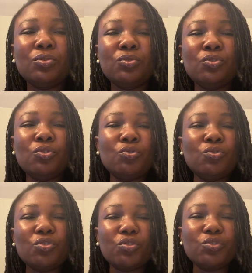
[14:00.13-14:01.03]
you
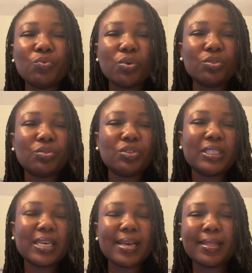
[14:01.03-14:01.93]
don't want to
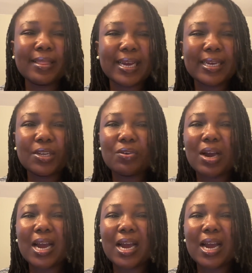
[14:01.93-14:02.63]
say that you are